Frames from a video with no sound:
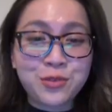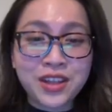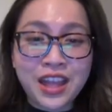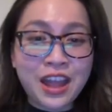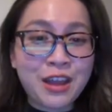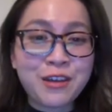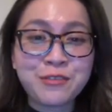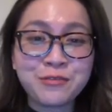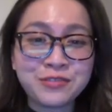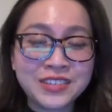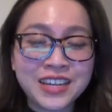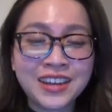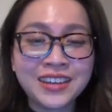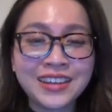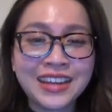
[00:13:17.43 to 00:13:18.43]
I have
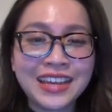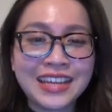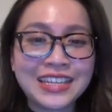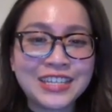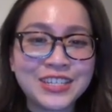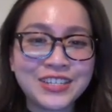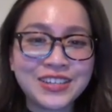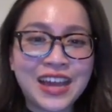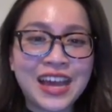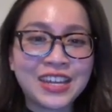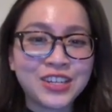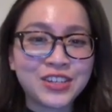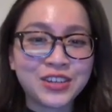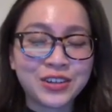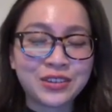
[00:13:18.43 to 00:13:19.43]
done is to
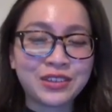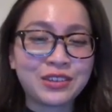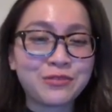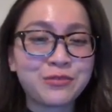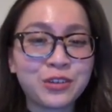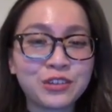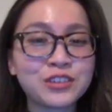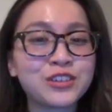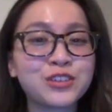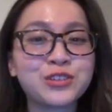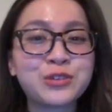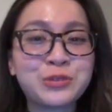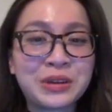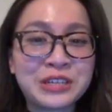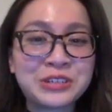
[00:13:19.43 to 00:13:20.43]
answer the first two
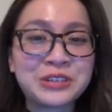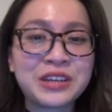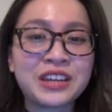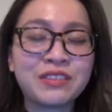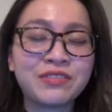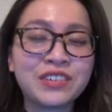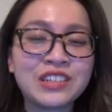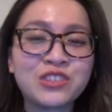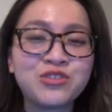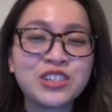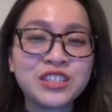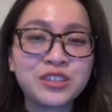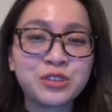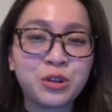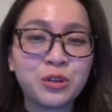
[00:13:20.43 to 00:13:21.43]
questions of the
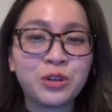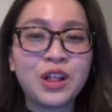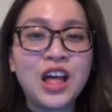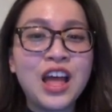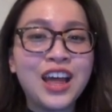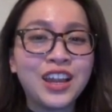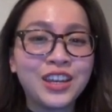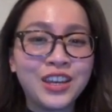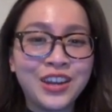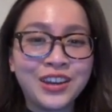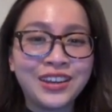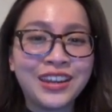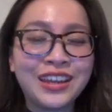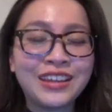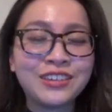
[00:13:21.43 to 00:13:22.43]
Driscoll
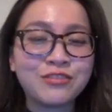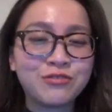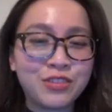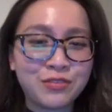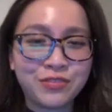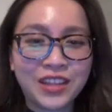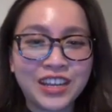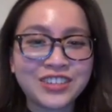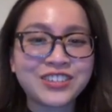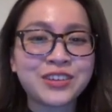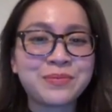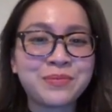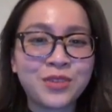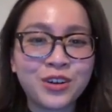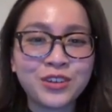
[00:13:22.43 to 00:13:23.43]
learning
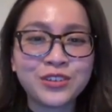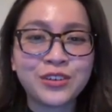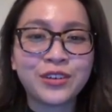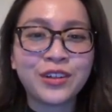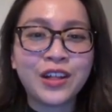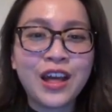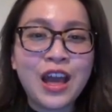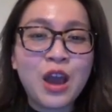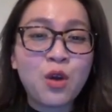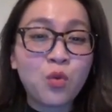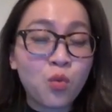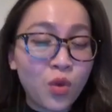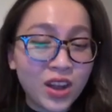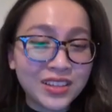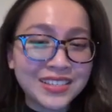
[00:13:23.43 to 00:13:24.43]
reflection model:
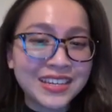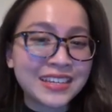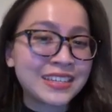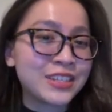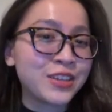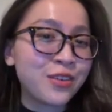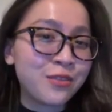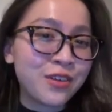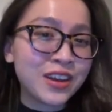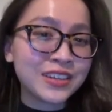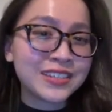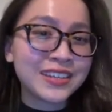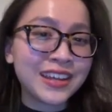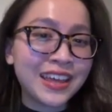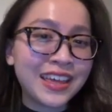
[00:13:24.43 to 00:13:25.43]
what and so
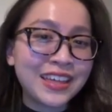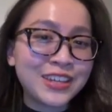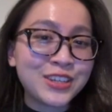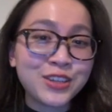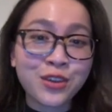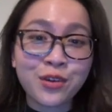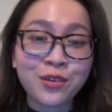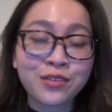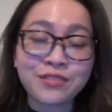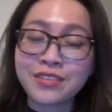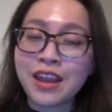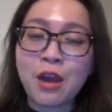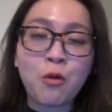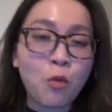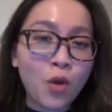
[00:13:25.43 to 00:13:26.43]
what. So
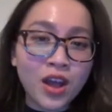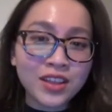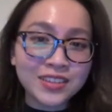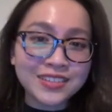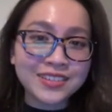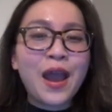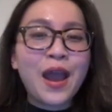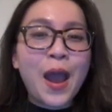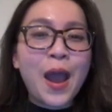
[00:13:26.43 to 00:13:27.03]
now what?